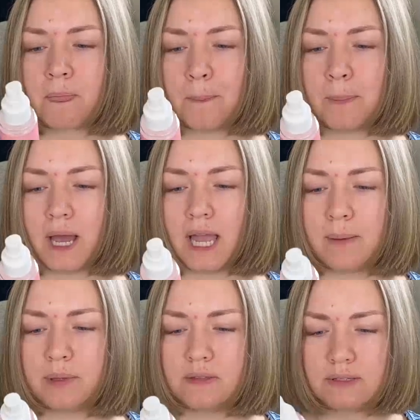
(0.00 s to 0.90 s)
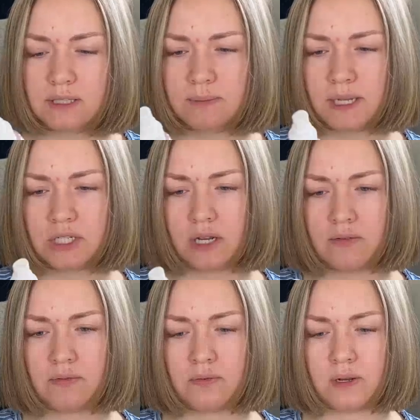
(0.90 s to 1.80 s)
by, I believe this is by John
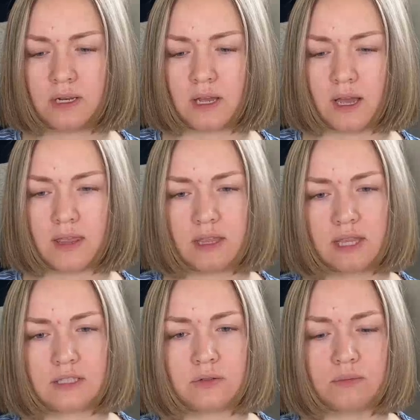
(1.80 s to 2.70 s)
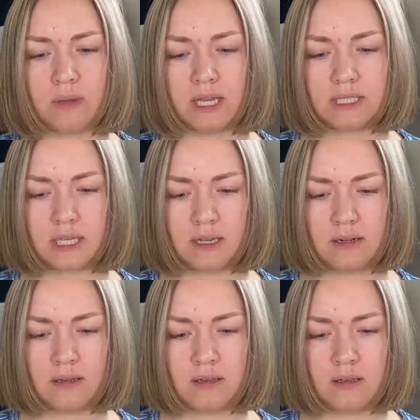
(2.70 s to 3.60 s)
Frieda. I think that's who makes it.
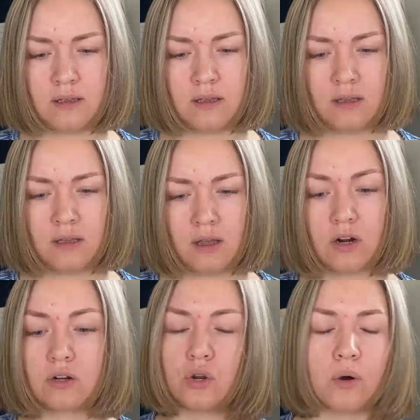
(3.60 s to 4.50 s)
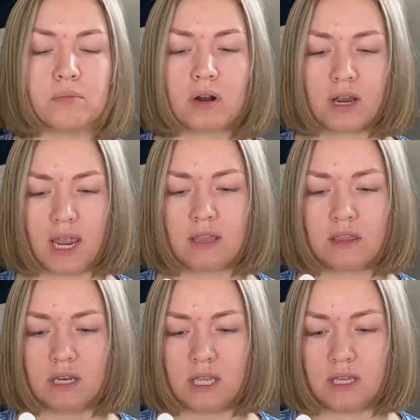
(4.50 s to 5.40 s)
Or no, Mark
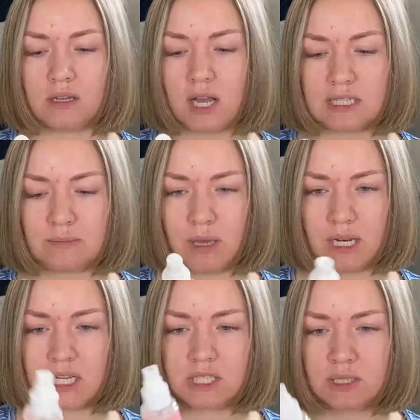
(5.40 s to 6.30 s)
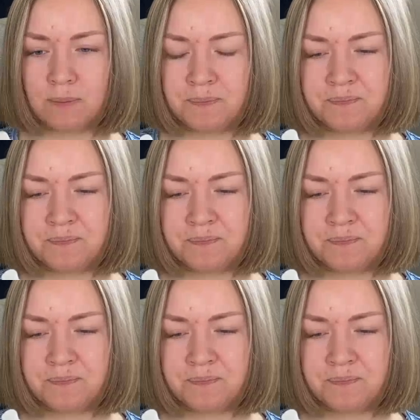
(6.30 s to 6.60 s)
Anthony Cosmetics.